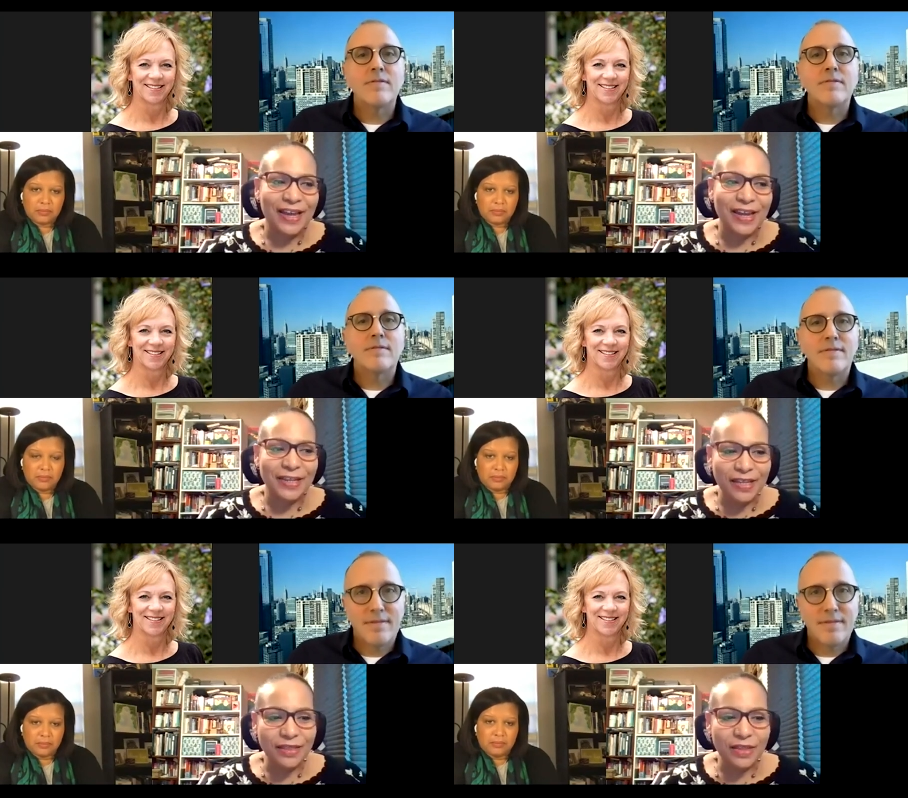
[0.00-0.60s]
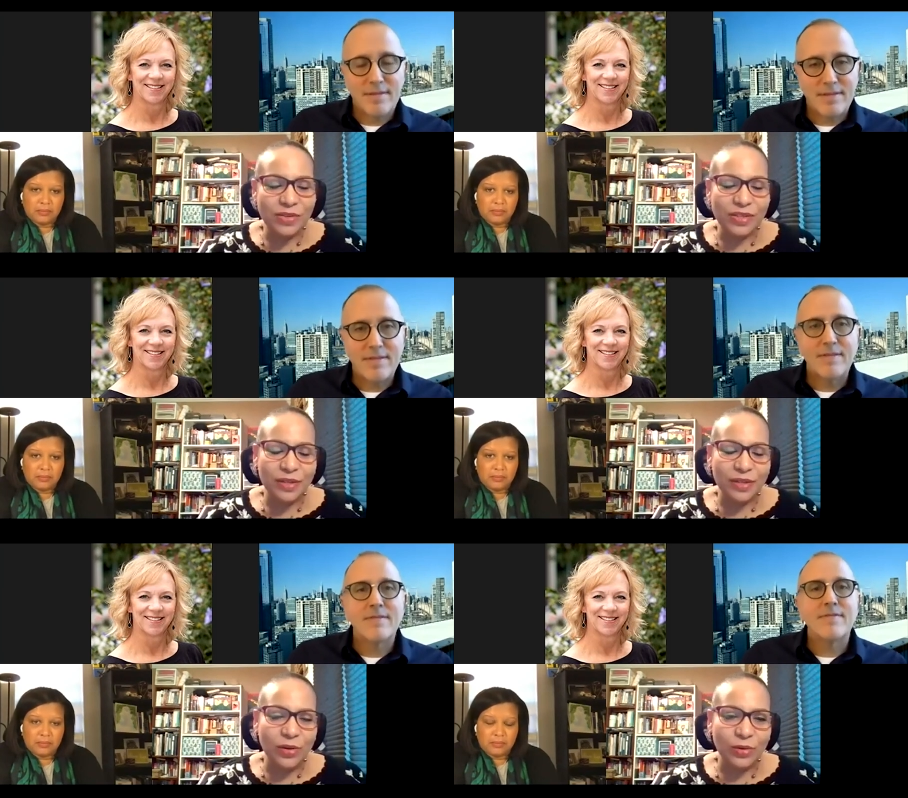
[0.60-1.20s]
Speaker 1: And I think there's
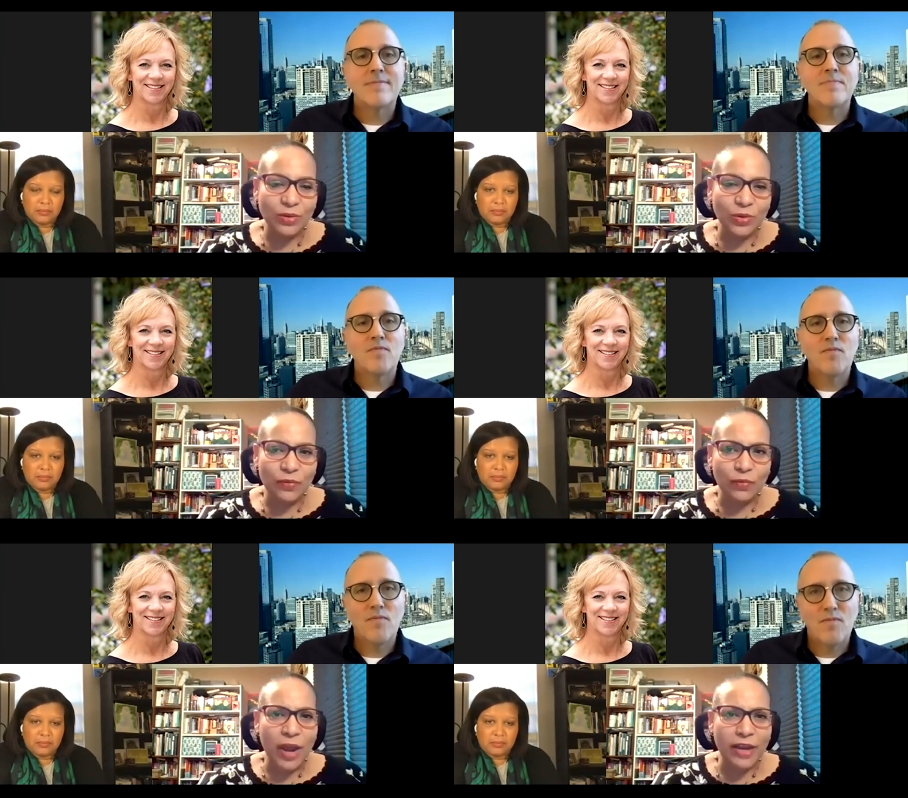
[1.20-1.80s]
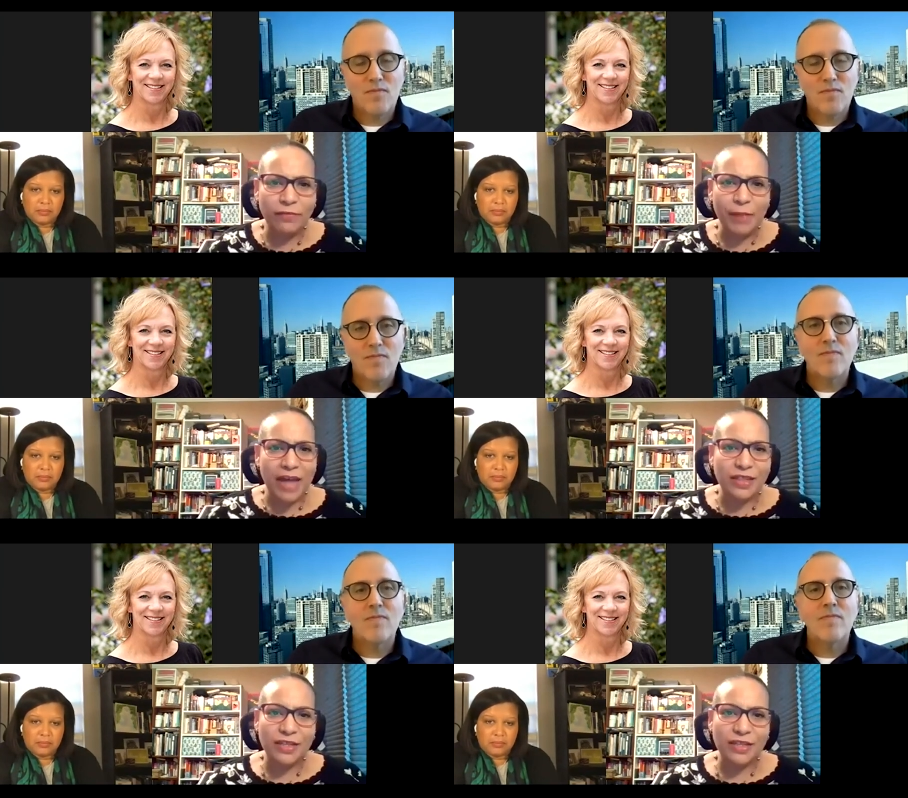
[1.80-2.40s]
still a culture of rite of
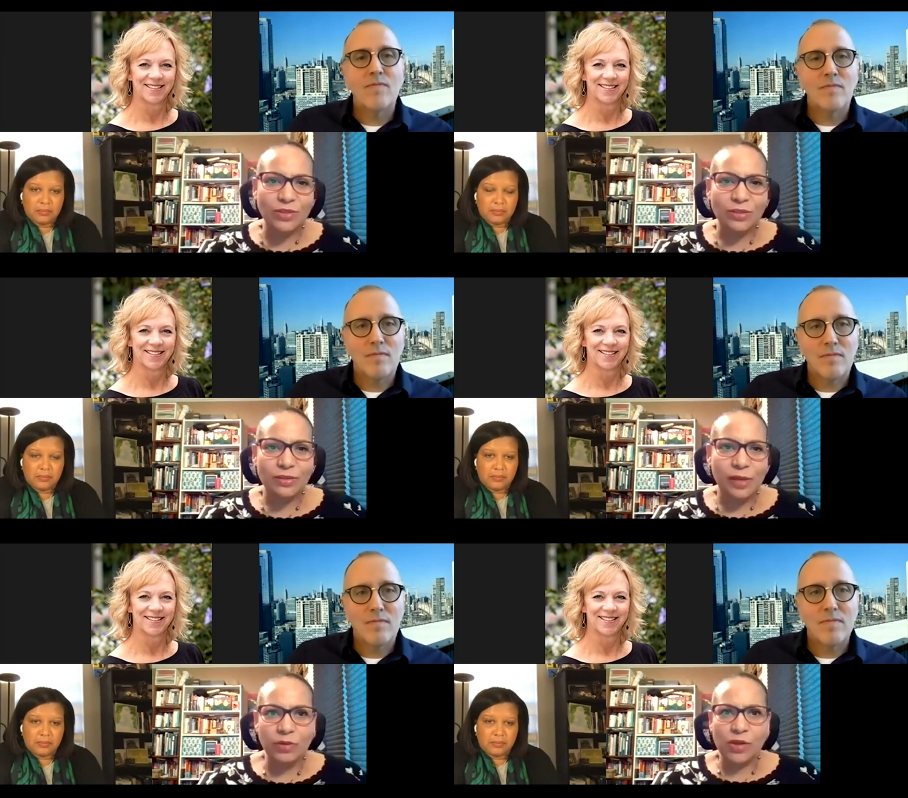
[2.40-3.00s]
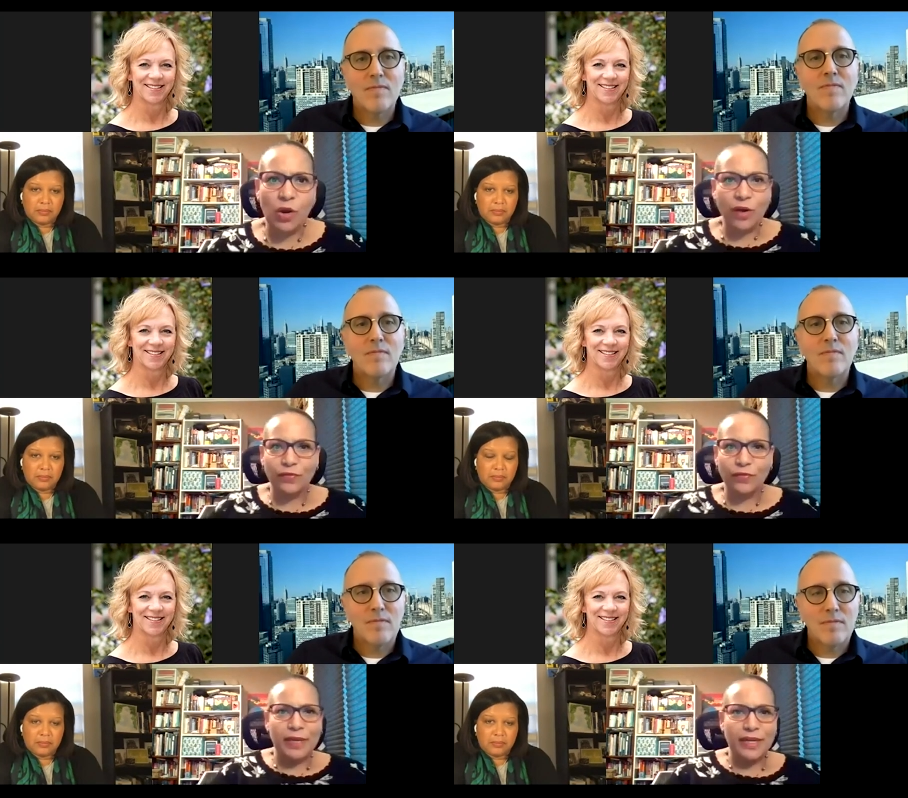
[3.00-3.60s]
passage. It was
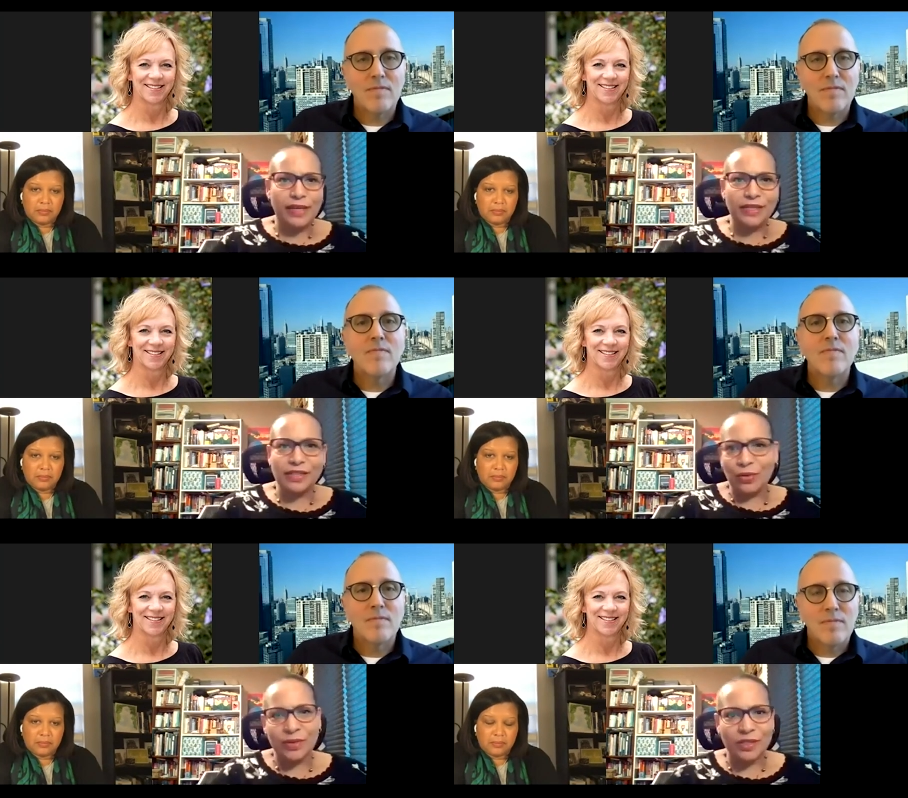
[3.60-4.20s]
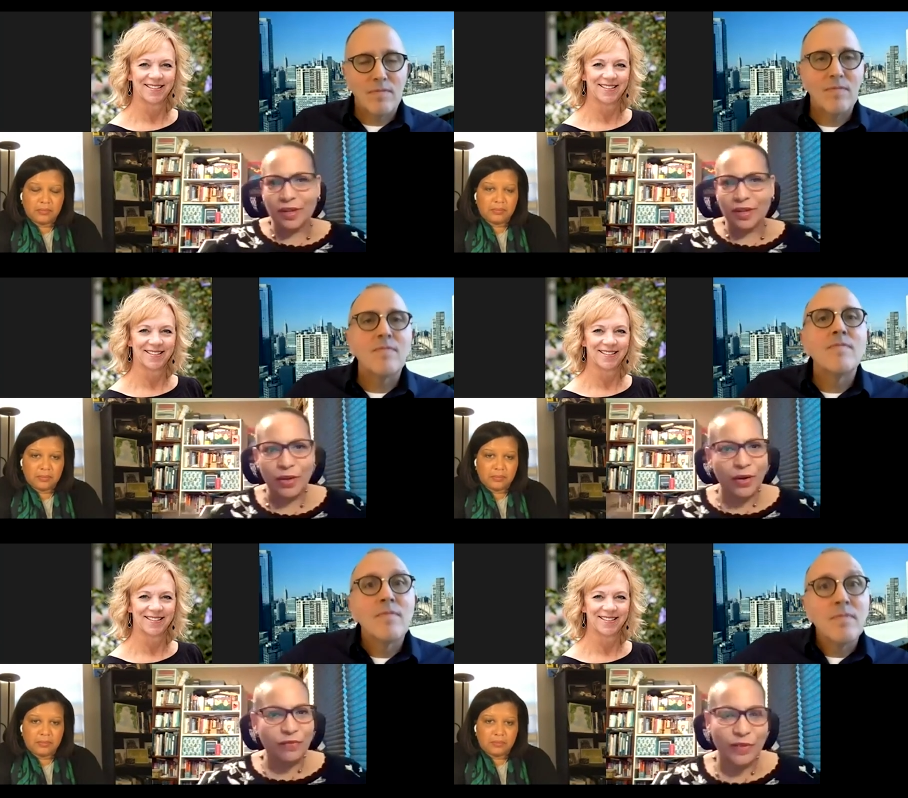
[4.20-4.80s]
hard for me, so it's going to be
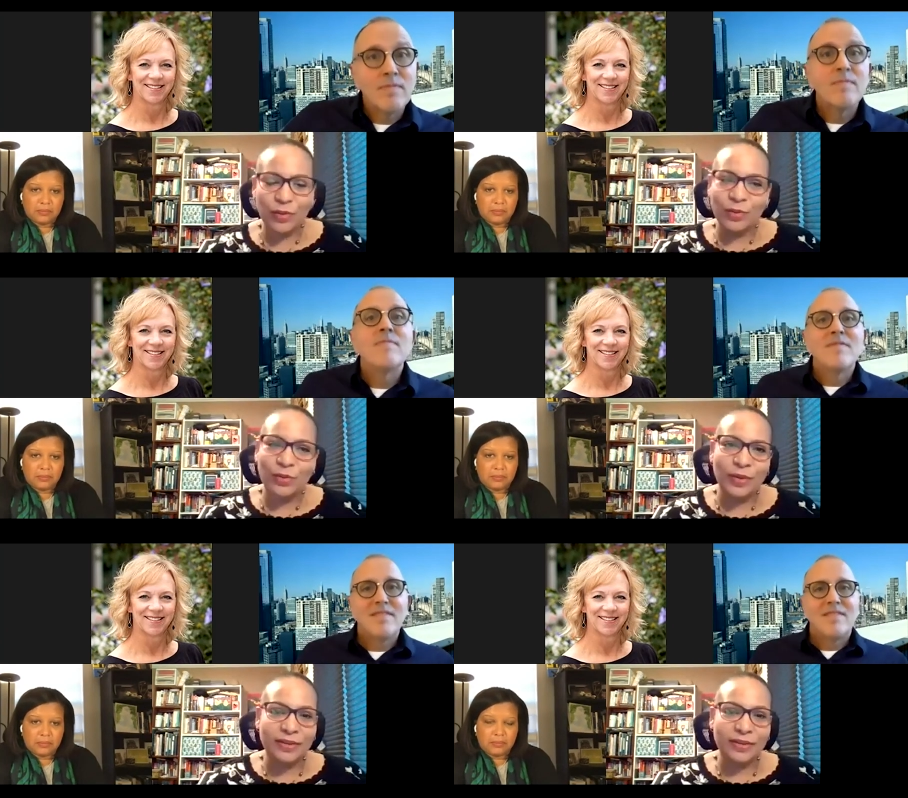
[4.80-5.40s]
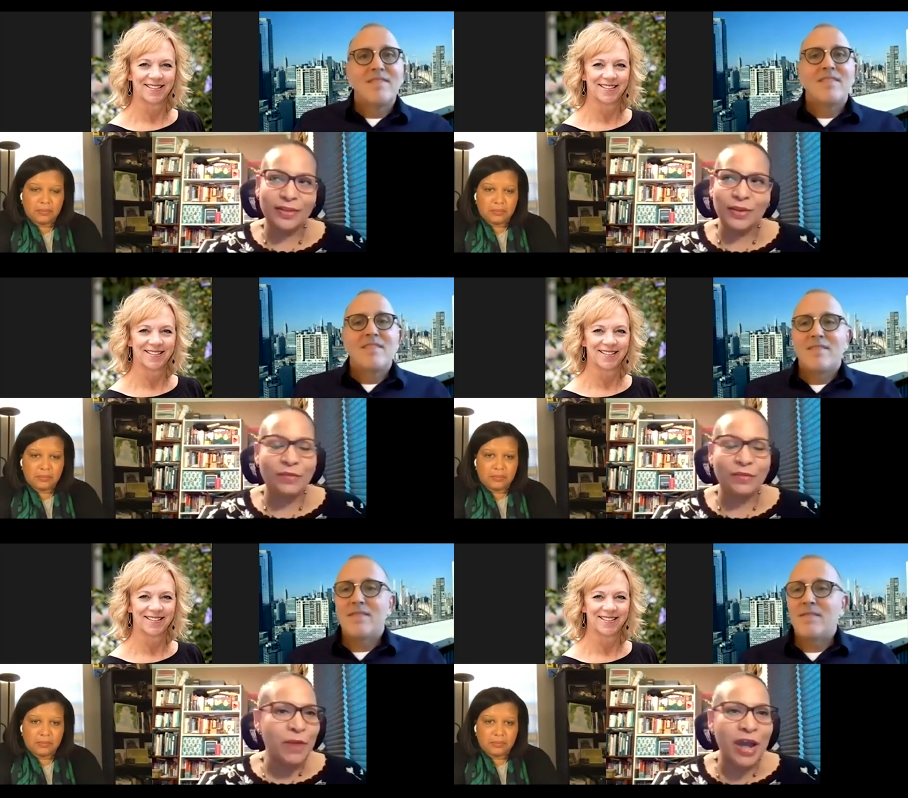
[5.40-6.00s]
hard for you. And you know, I
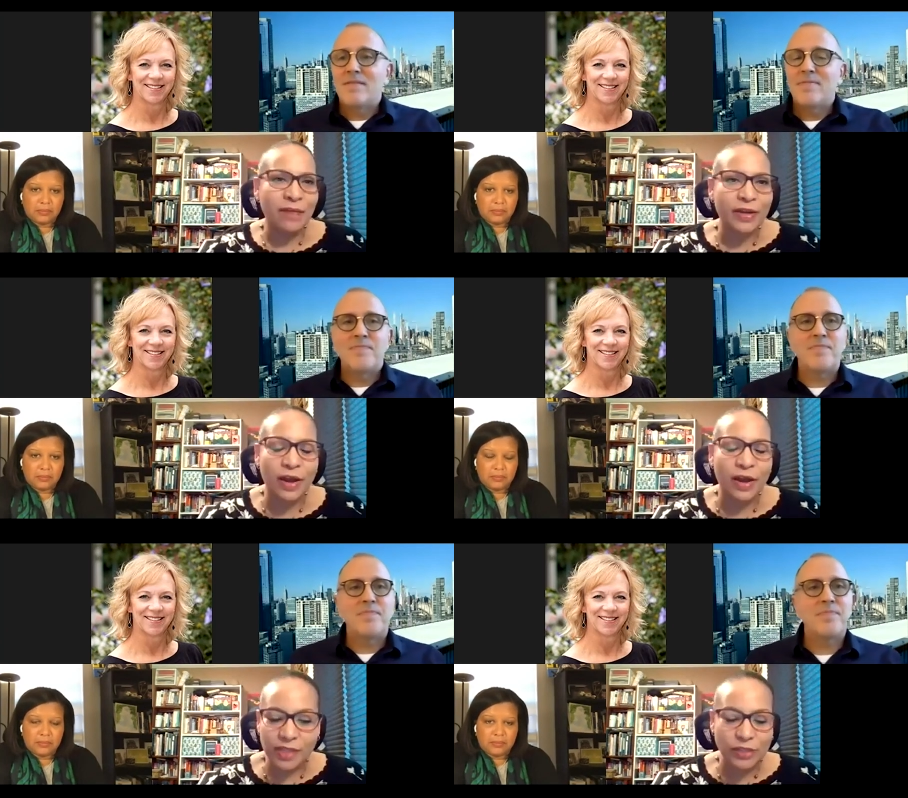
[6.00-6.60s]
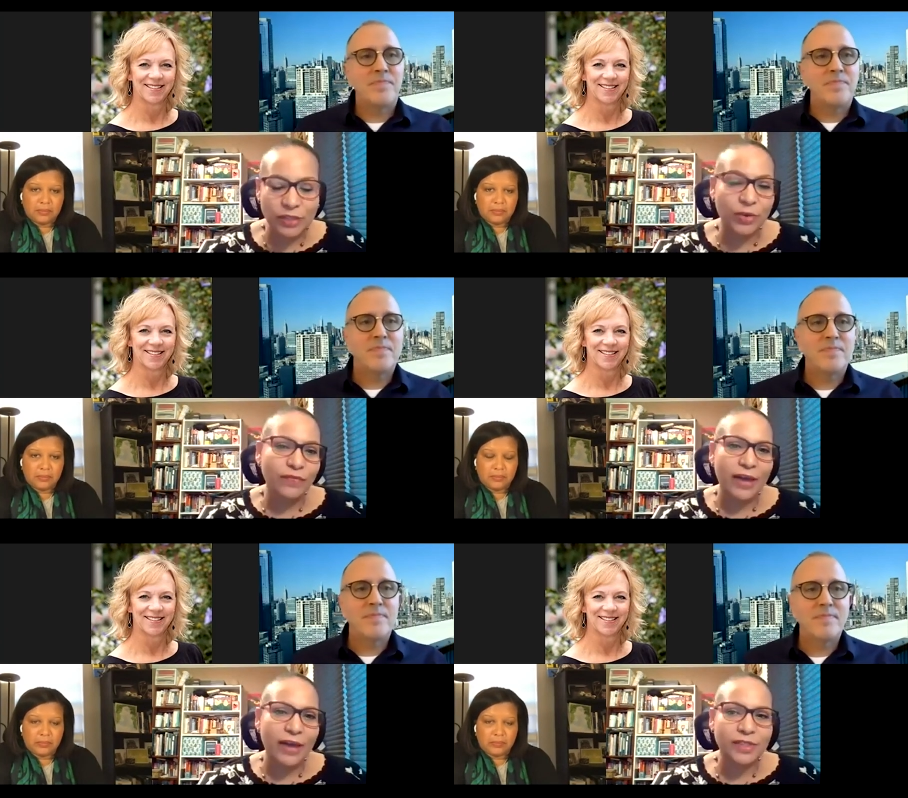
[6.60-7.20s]
remember having a conversation with a
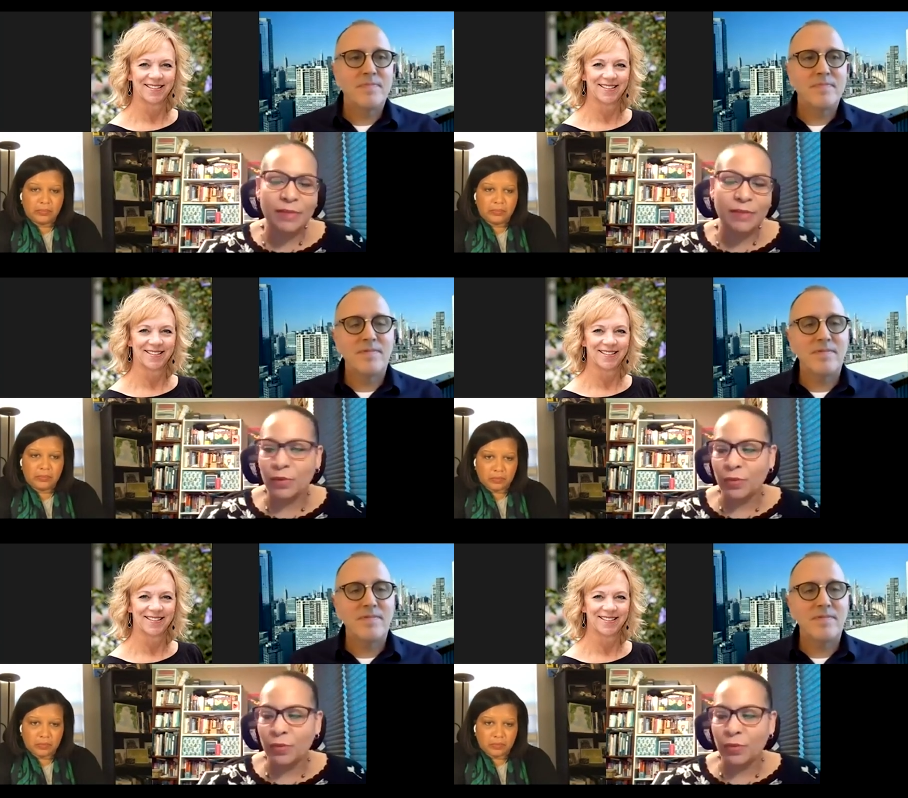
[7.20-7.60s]
faculty member who